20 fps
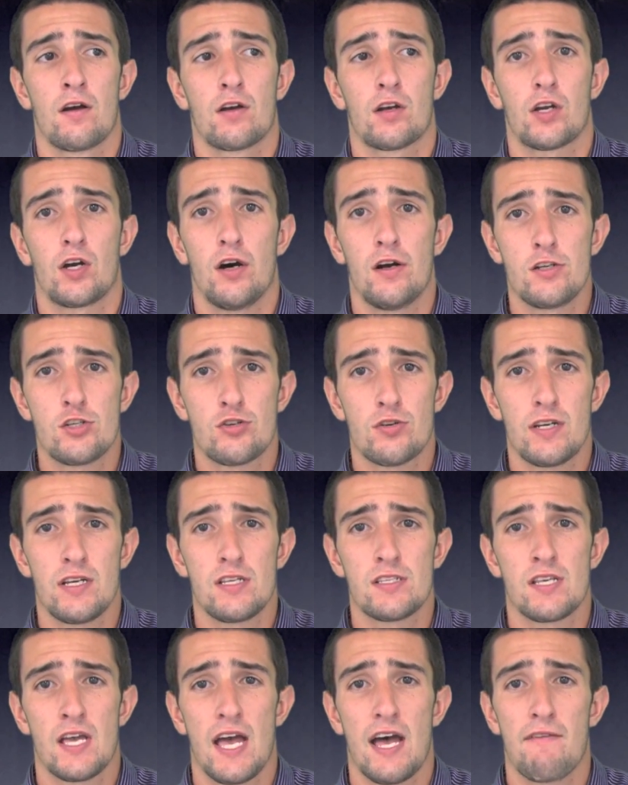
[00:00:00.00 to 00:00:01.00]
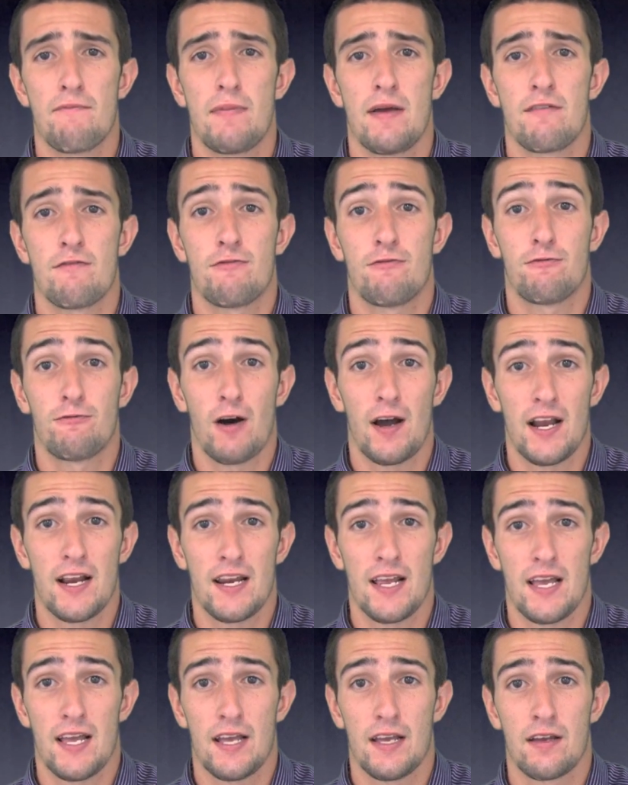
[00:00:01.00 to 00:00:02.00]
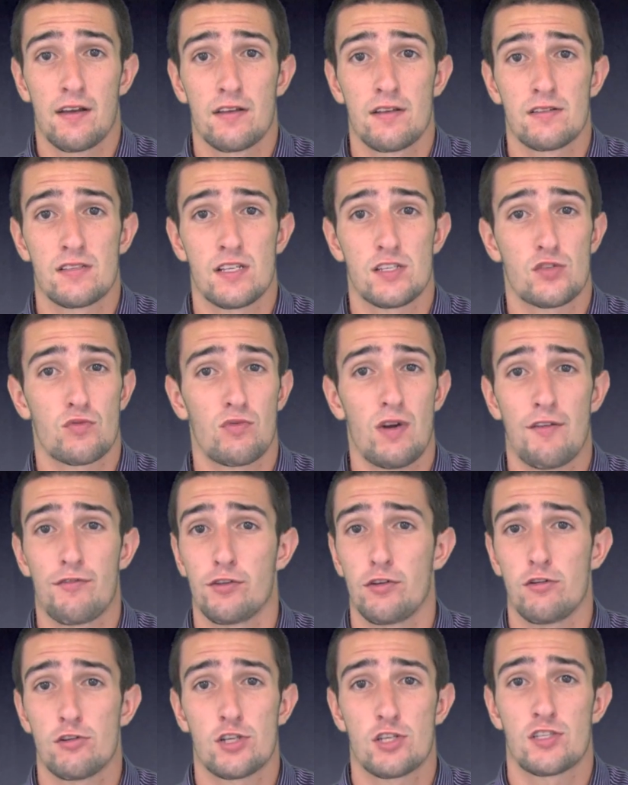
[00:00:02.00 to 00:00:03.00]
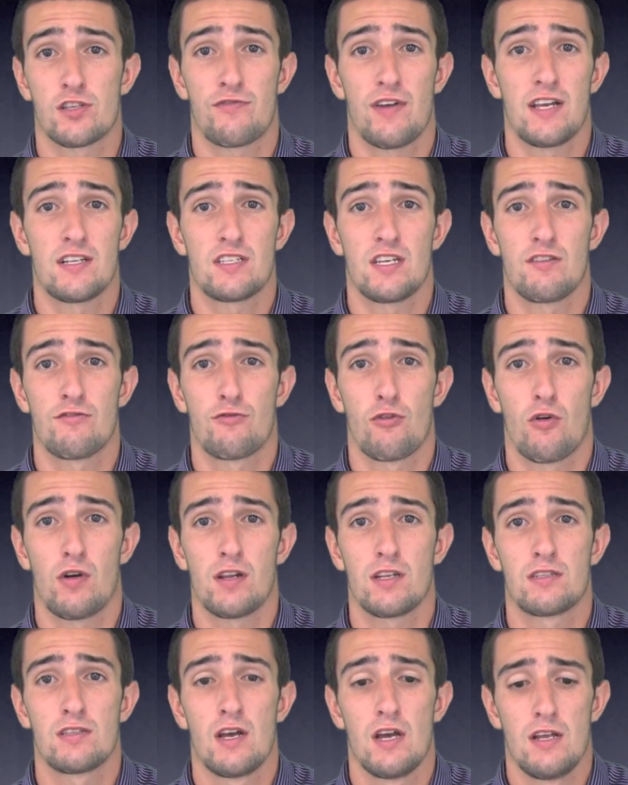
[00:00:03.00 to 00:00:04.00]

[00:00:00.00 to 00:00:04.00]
Countries have been fighting since the revolutions of 1840